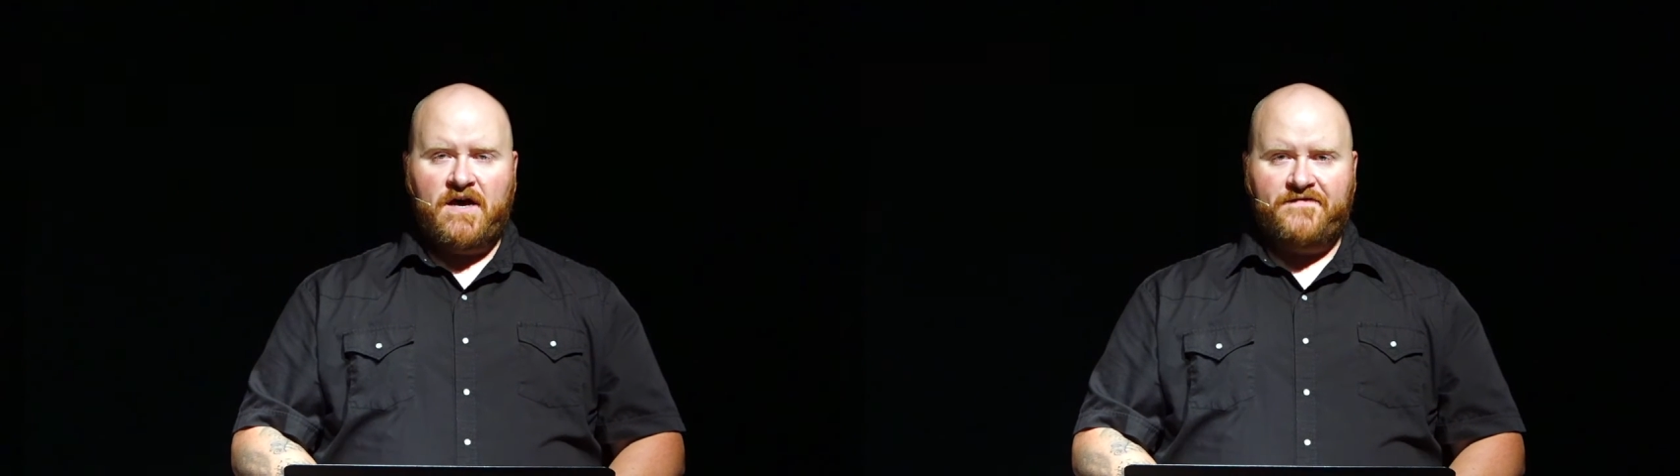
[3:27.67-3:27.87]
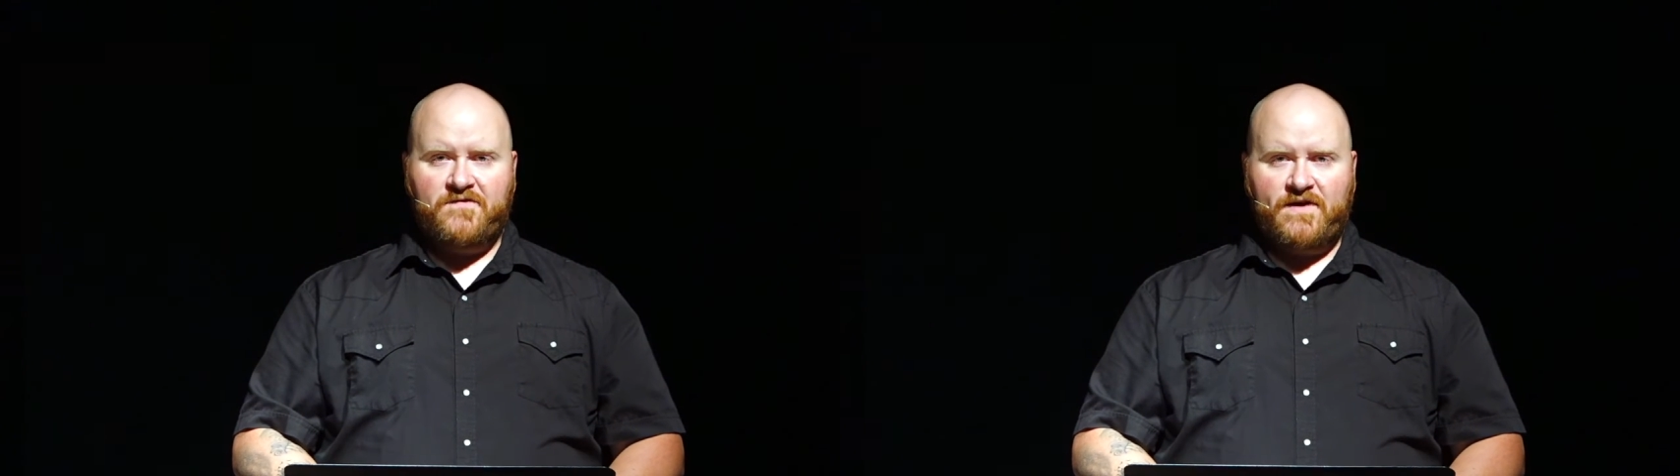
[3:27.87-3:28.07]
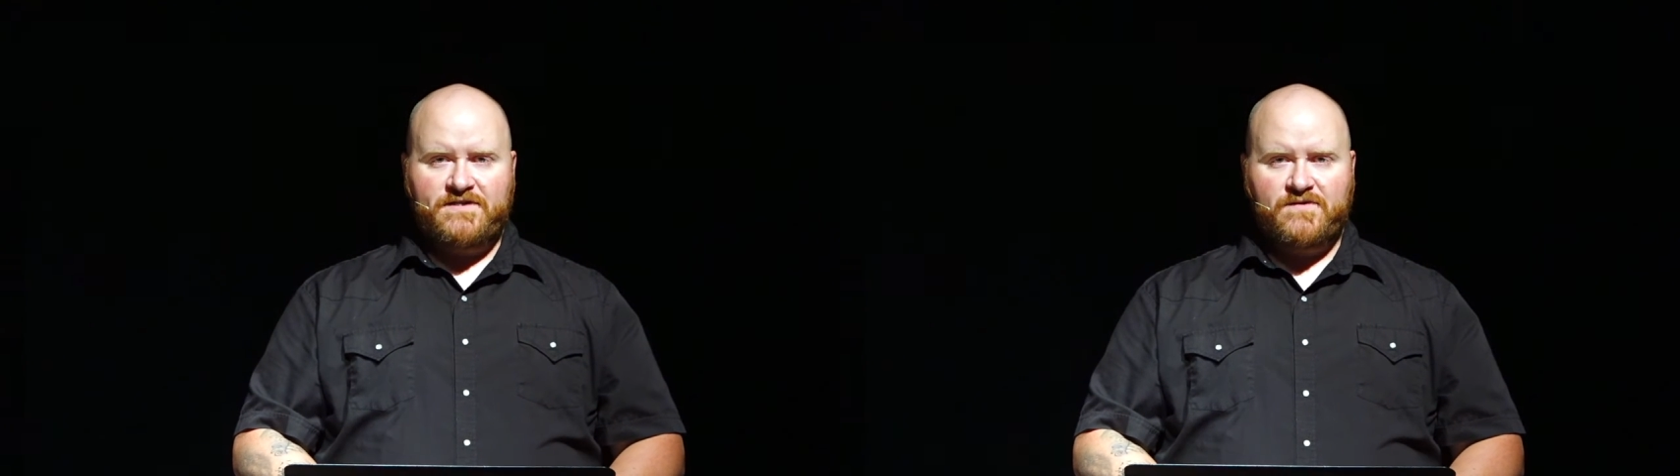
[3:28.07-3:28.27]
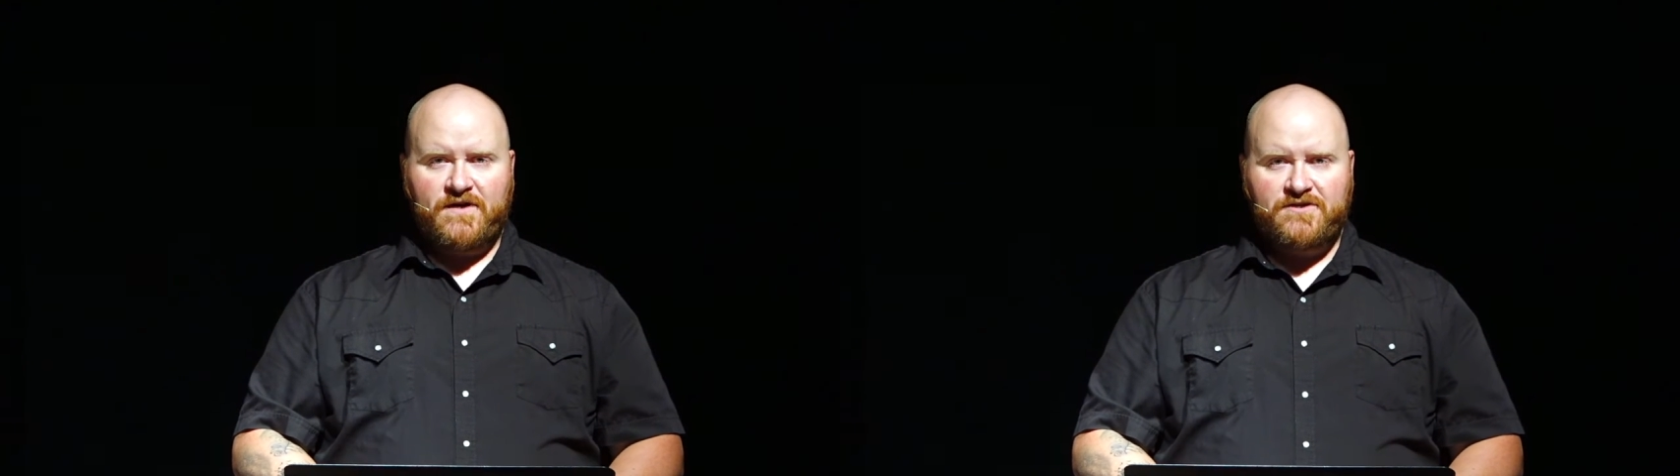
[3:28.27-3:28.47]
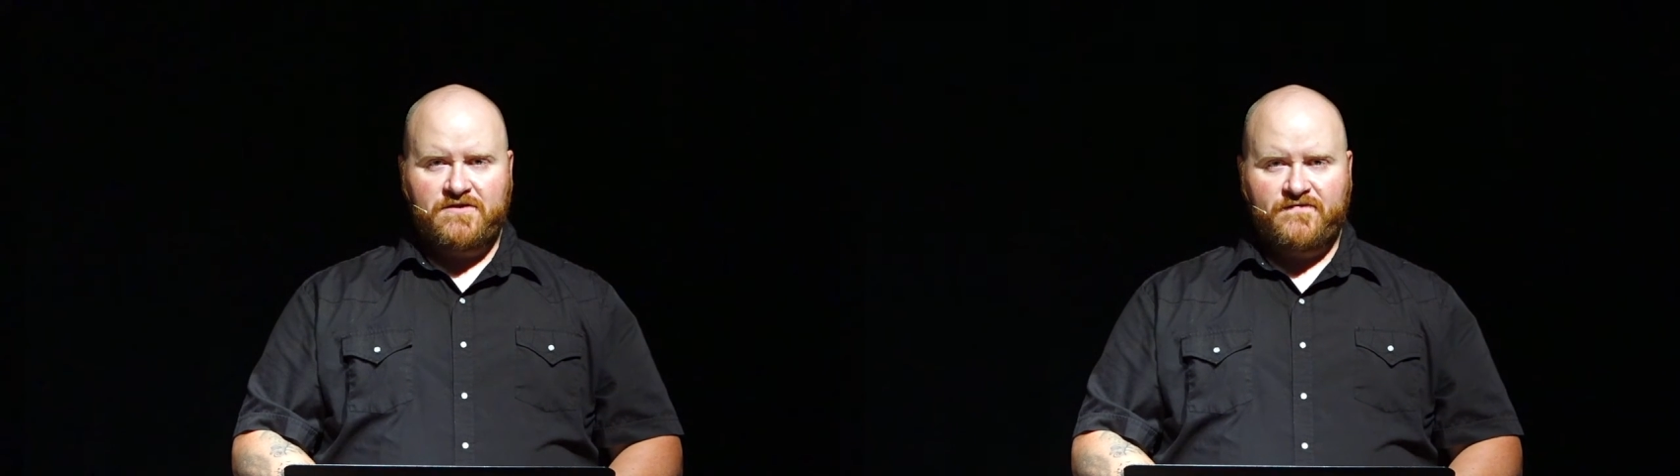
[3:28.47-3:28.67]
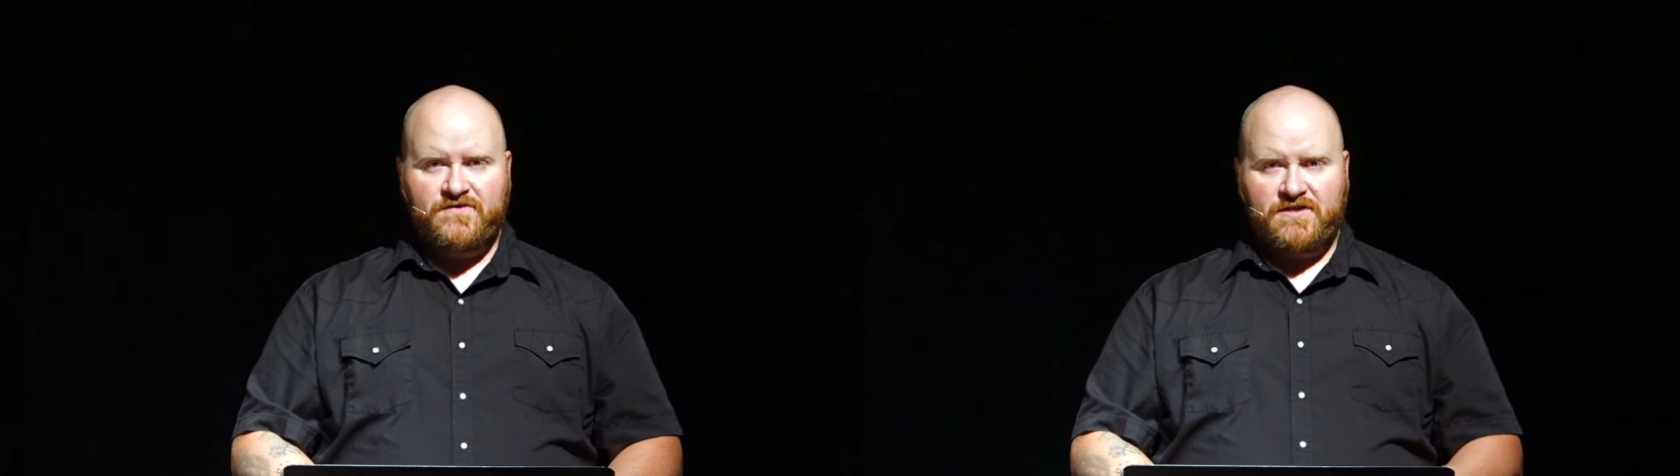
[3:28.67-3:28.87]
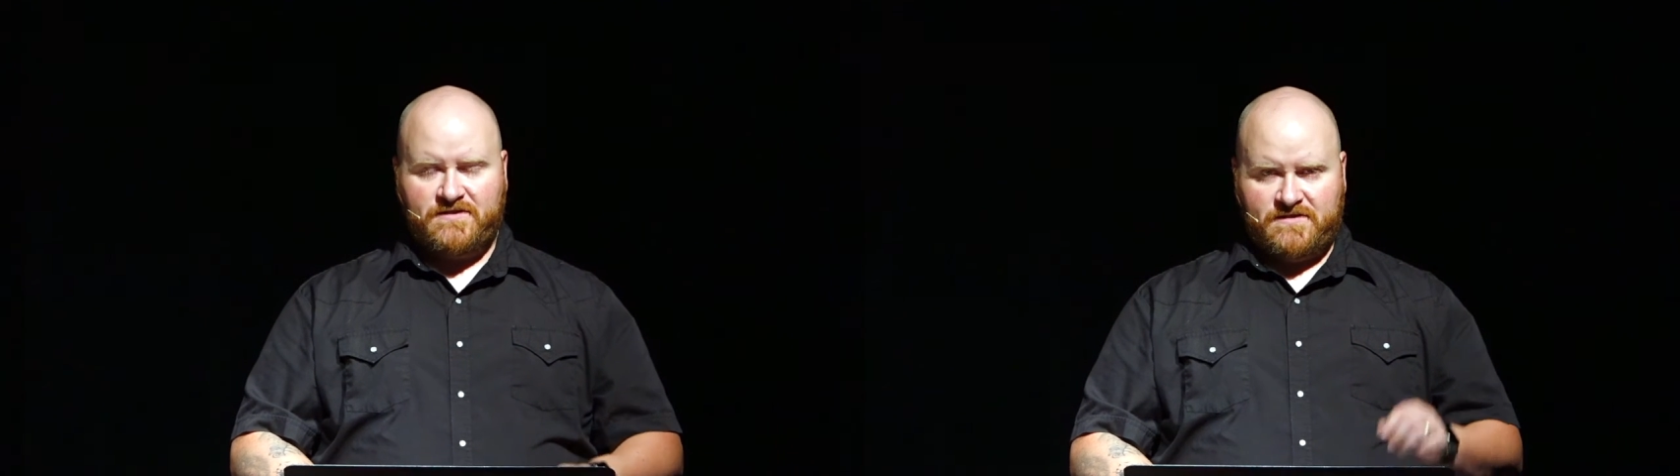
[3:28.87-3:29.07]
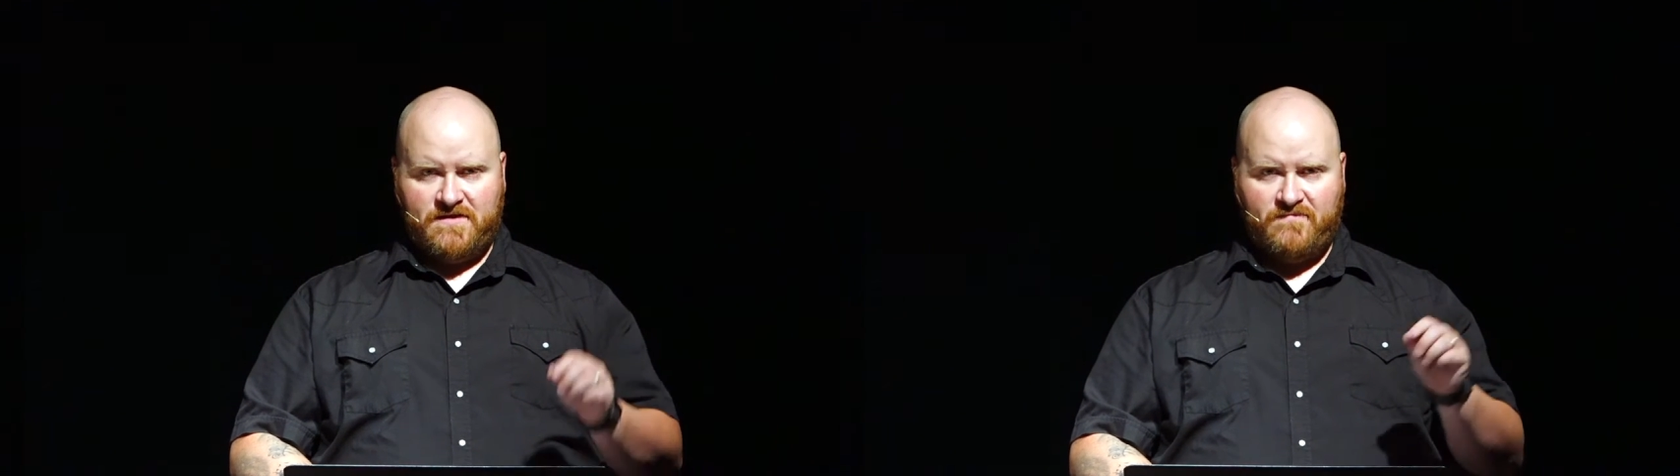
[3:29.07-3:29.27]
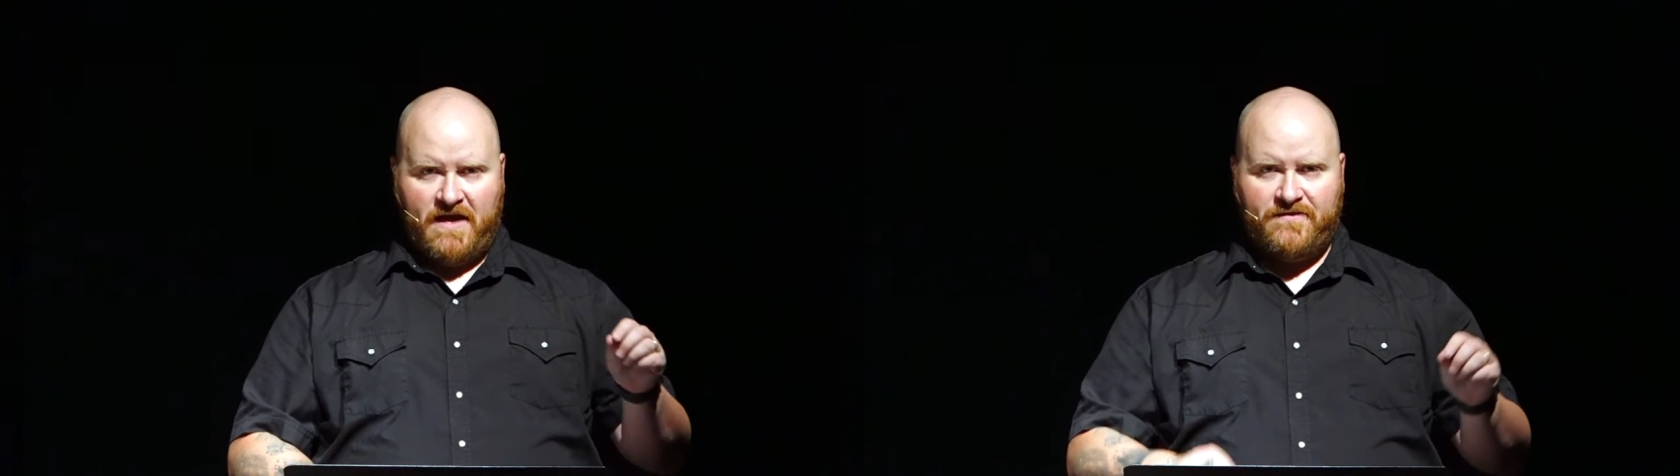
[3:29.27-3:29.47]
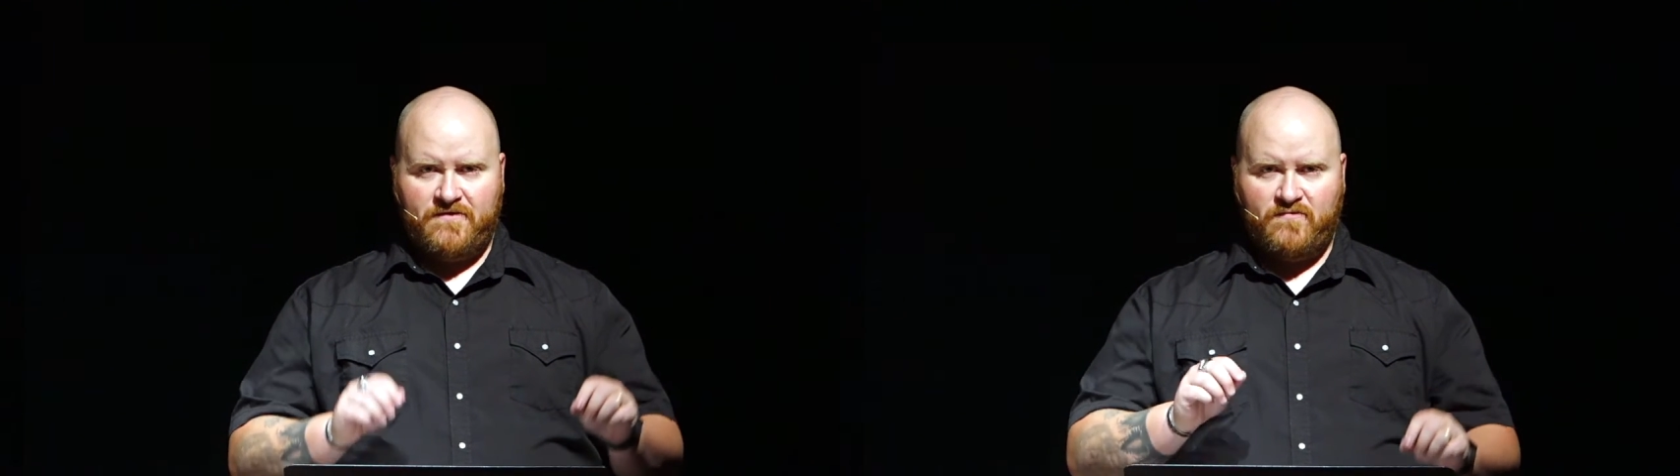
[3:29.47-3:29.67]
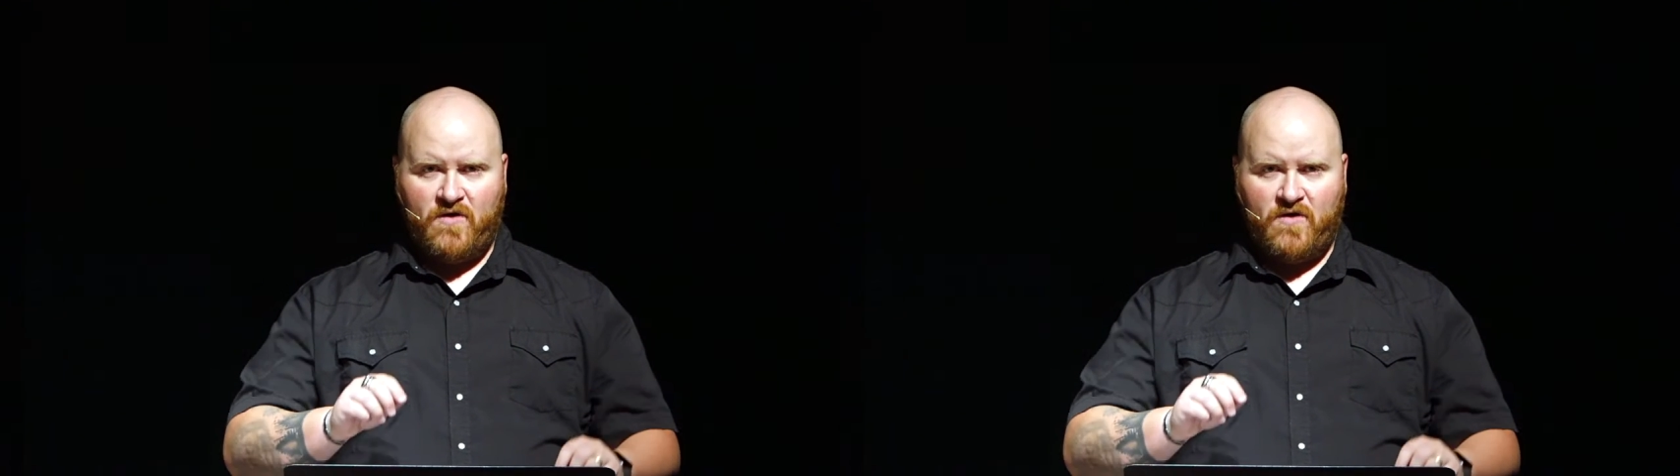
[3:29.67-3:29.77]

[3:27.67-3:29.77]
of the resurrection of Jesus in Matthew,